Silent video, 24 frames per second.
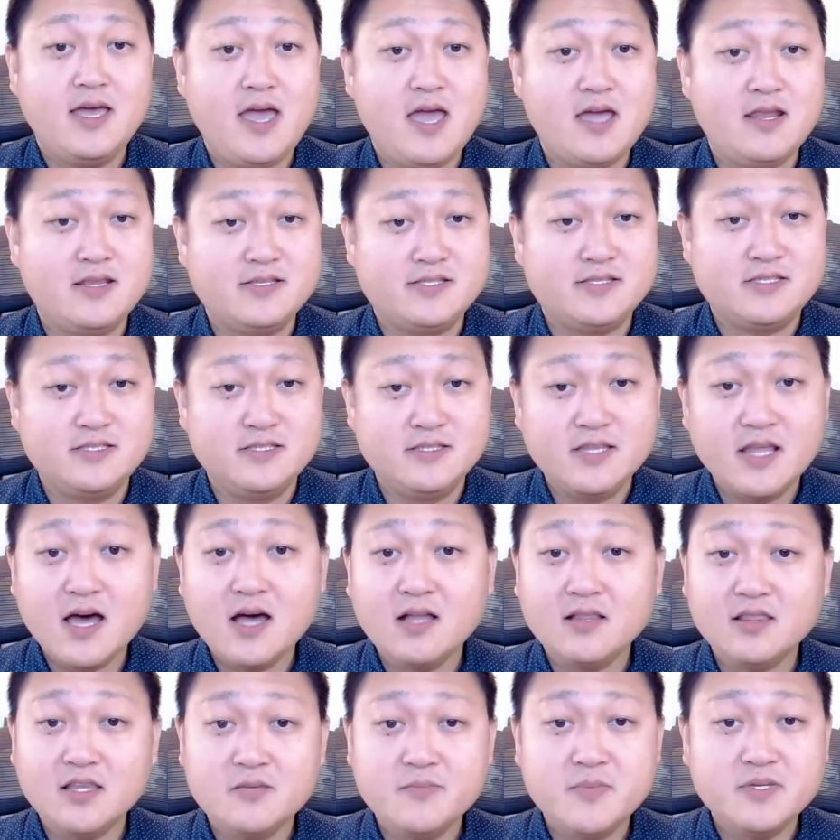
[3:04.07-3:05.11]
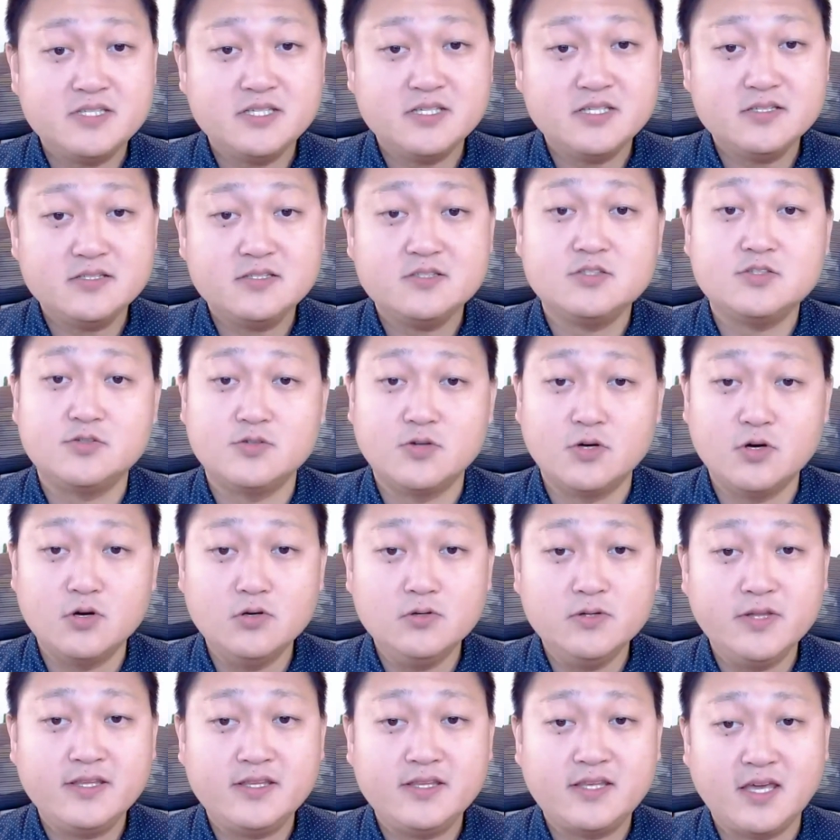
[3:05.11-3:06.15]
and is not limited to
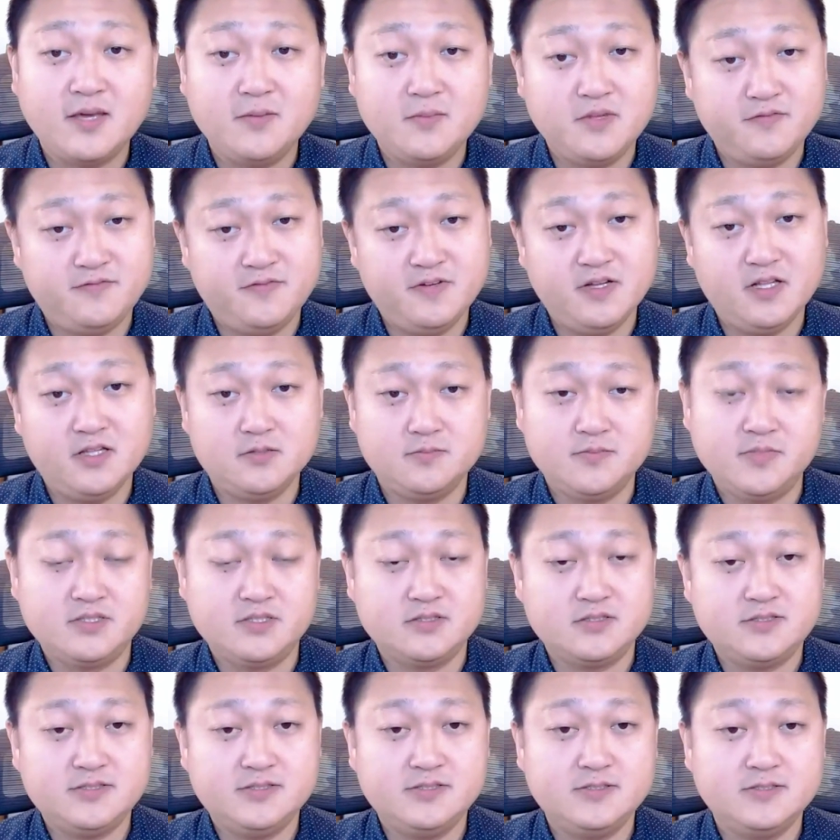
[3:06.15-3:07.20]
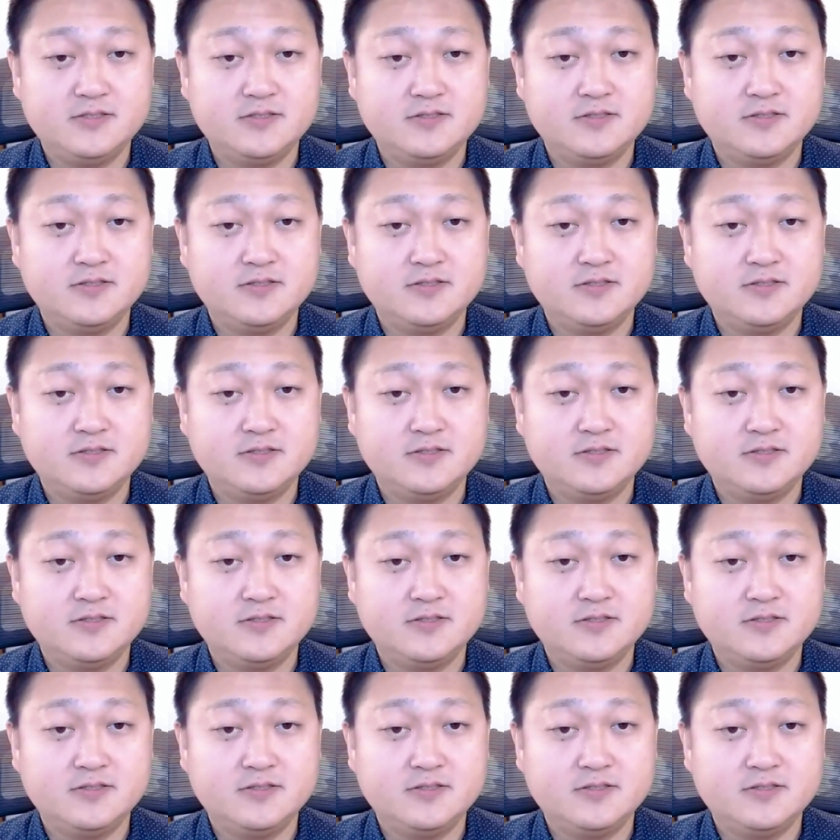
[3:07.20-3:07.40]
only game development.